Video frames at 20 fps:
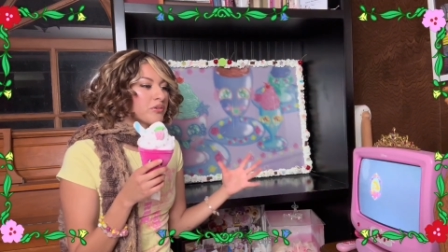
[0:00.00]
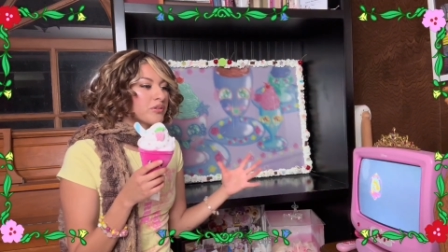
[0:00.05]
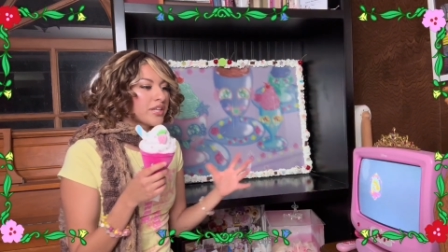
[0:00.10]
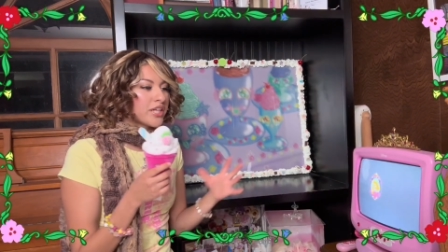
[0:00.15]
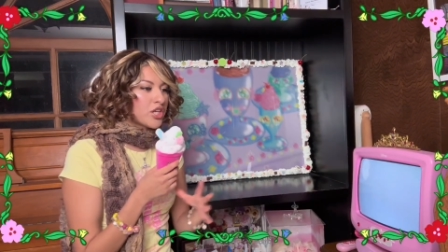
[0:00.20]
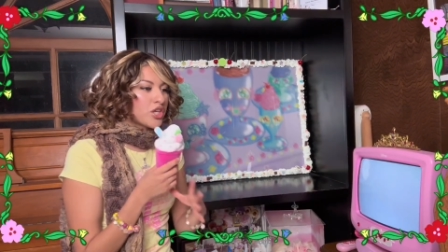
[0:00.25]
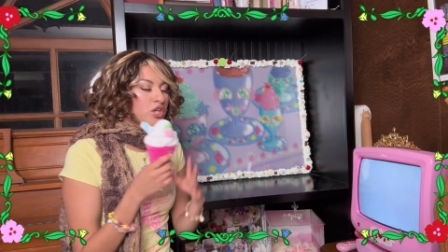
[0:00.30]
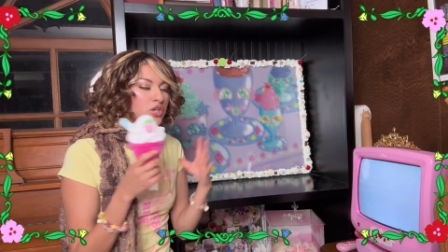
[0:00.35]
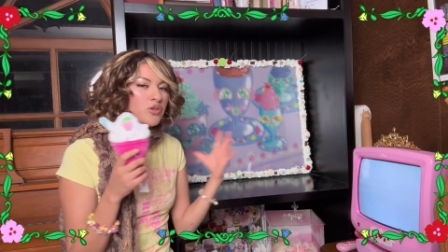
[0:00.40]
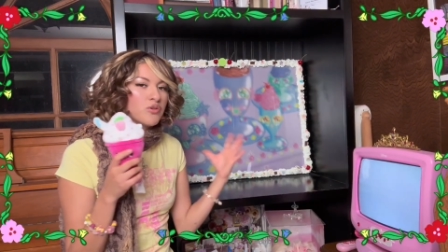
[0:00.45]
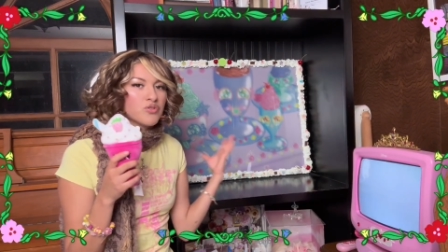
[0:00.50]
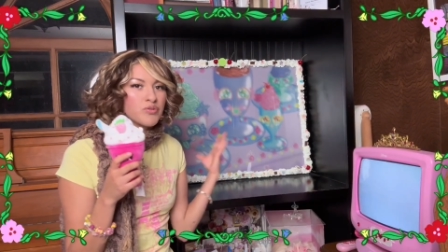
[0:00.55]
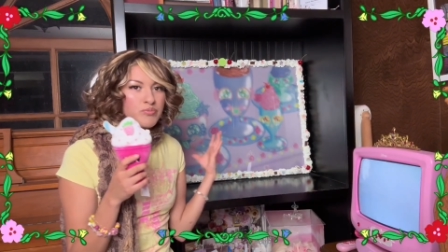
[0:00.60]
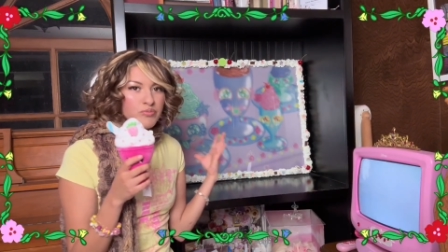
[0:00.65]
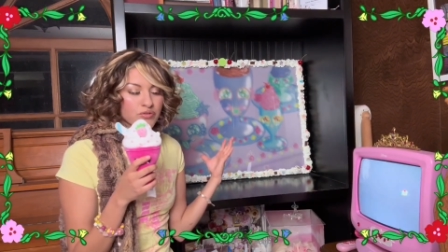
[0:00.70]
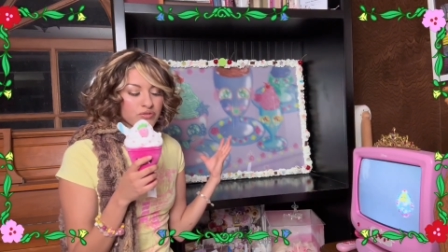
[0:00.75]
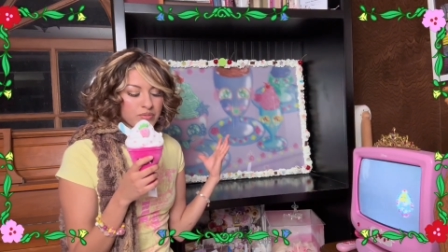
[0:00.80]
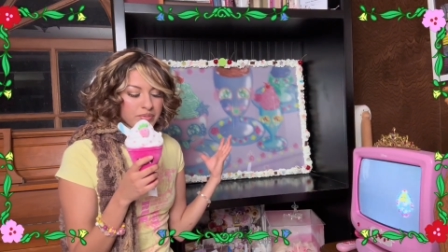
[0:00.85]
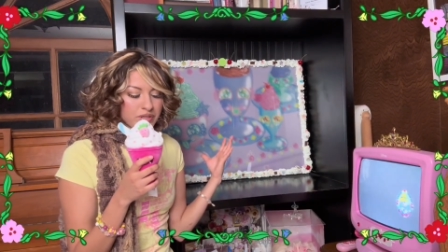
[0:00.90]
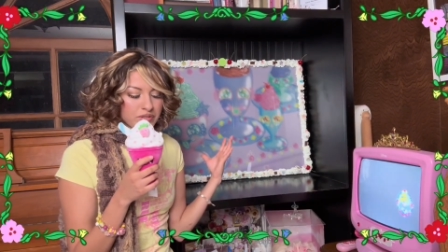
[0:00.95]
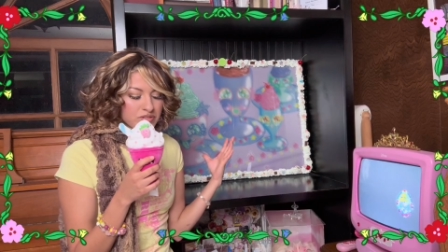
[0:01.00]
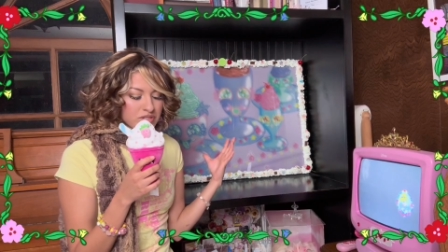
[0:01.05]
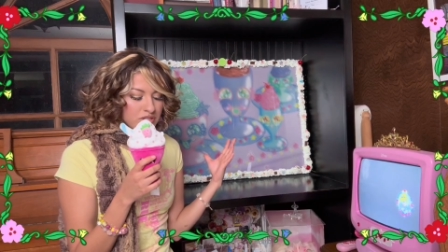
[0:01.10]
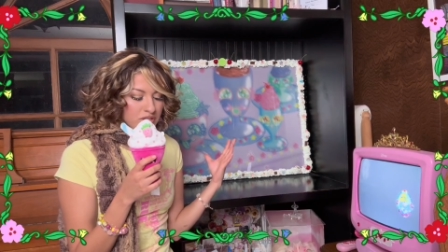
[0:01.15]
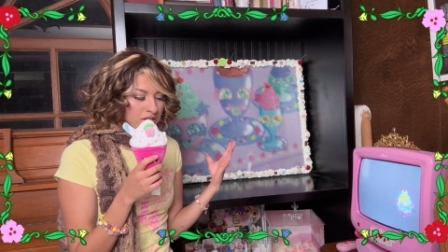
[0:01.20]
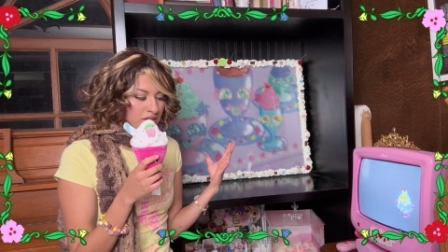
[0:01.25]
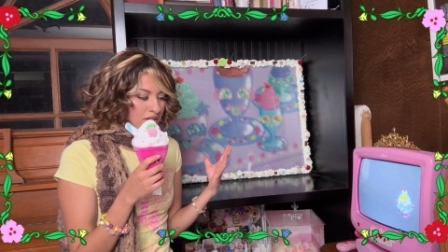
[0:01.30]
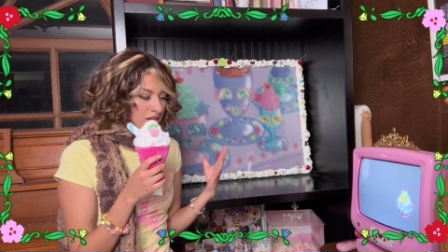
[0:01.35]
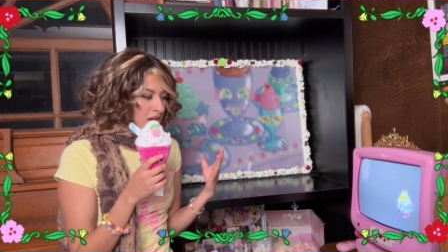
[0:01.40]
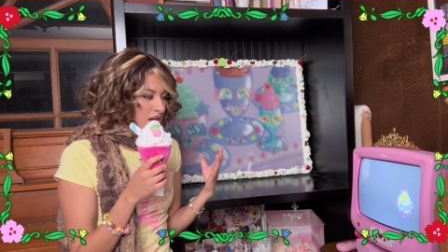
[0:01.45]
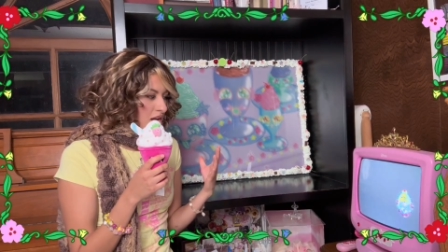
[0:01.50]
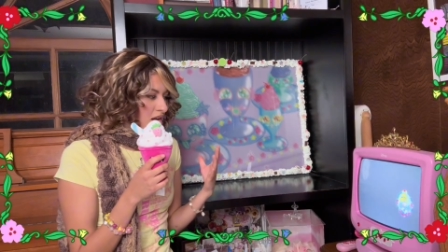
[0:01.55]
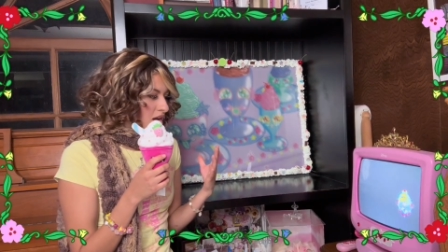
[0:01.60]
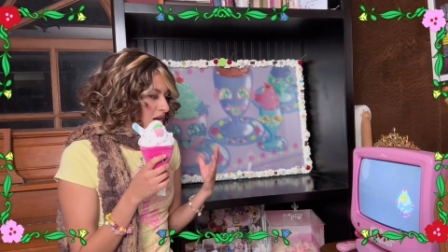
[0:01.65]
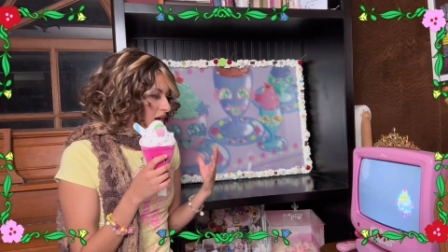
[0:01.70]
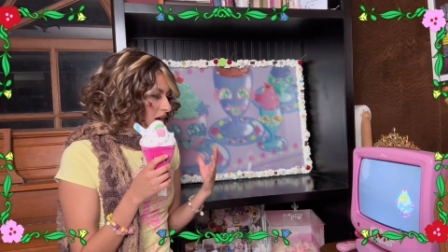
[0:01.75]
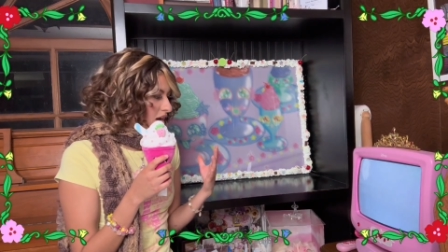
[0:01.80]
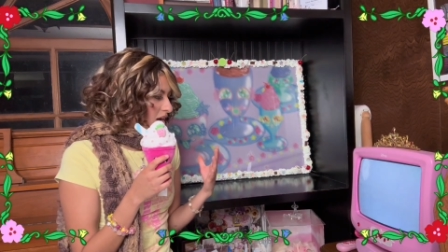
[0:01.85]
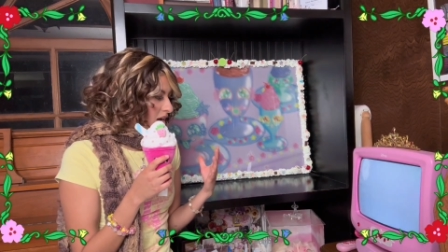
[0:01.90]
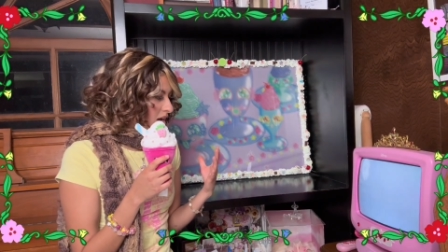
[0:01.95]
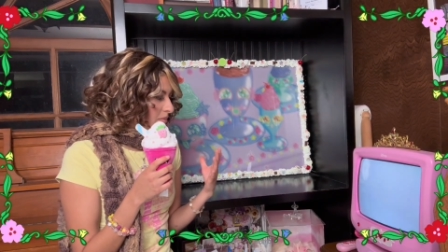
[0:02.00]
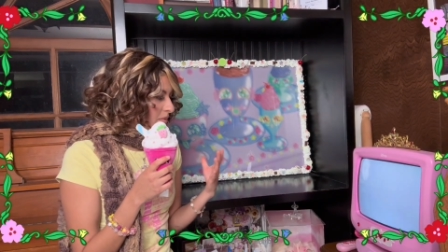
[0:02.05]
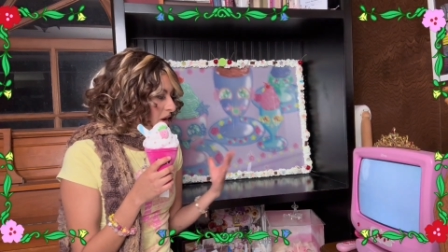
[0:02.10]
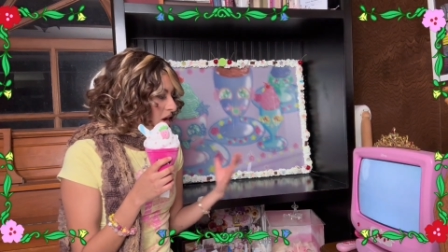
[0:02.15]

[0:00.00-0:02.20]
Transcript: like huge movie poster. Oh